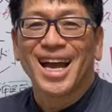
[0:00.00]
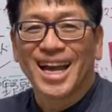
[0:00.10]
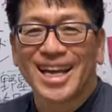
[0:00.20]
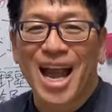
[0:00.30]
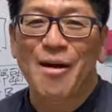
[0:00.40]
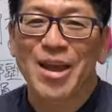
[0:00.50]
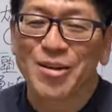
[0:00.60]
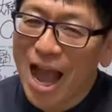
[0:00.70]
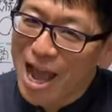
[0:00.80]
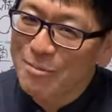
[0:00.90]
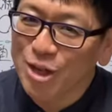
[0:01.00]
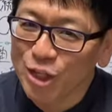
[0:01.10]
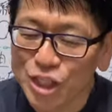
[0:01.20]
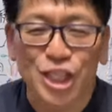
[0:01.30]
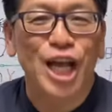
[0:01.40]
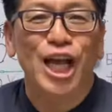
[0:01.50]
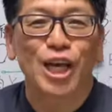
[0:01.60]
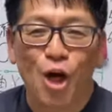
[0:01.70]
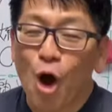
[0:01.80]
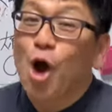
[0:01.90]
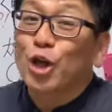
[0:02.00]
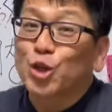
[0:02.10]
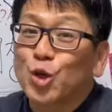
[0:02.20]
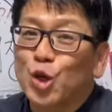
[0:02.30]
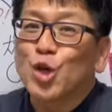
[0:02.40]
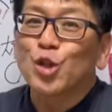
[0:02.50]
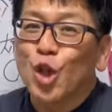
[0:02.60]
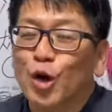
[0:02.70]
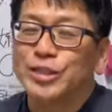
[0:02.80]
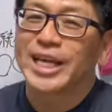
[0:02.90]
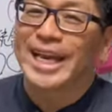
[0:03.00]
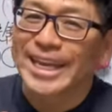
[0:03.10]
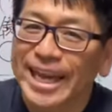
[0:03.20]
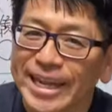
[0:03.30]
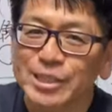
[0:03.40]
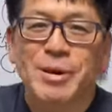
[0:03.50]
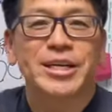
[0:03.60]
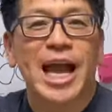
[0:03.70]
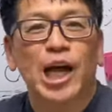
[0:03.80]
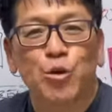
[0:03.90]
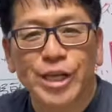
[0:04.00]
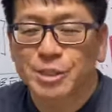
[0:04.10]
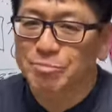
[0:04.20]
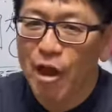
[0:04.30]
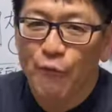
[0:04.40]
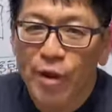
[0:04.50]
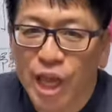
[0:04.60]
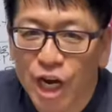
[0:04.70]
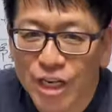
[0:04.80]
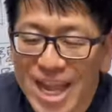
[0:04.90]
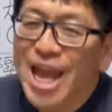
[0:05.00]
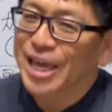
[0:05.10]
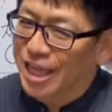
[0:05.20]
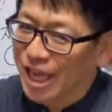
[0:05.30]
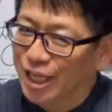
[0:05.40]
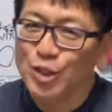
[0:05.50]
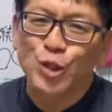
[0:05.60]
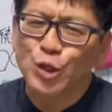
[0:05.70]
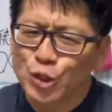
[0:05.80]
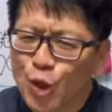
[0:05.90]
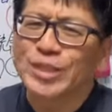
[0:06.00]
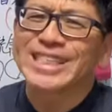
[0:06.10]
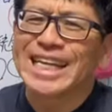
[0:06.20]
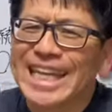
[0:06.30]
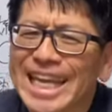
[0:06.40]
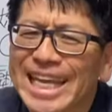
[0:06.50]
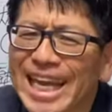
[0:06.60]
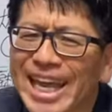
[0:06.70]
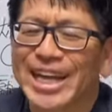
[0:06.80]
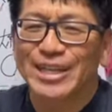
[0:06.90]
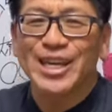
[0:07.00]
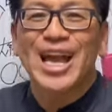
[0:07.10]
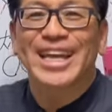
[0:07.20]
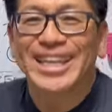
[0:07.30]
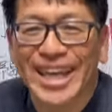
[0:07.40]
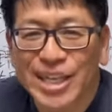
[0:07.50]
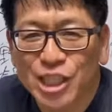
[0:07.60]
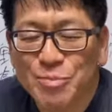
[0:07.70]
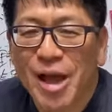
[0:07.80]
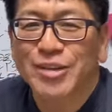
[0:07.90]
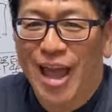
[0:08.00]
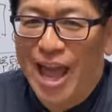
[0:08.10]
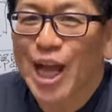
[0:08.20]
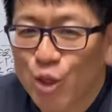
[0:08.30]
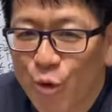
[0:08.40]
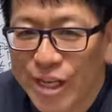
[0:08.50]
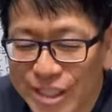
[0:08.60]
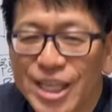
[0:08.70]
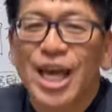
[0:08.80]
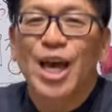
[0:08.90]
Hi, how are you? I'm Hiroshi Nakano. Do you know the Gettysburg Address by Lincoln? Yeah, do you know the Lincoln Gettysburg Address?